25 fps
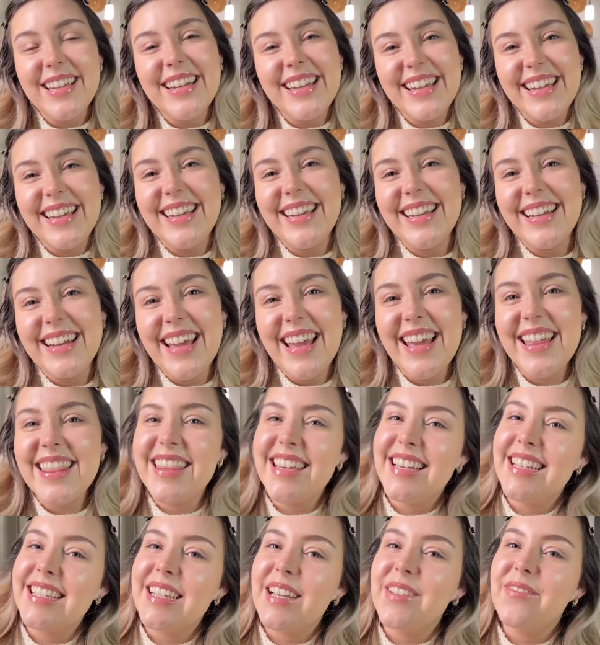in
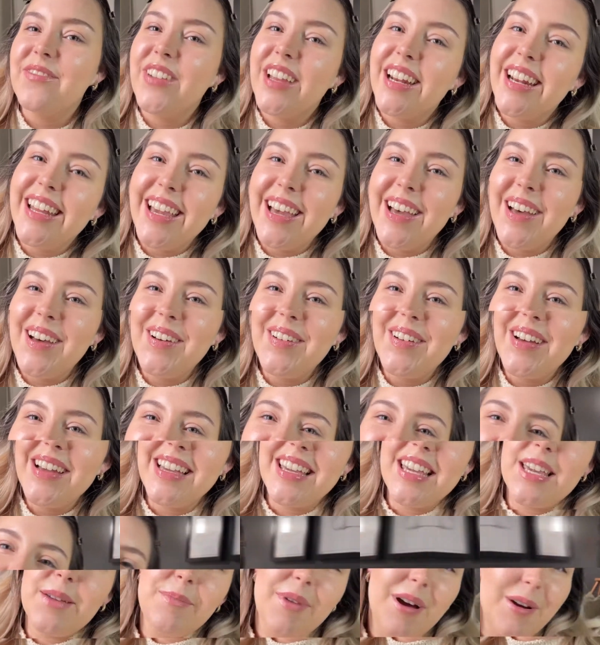this video, keep on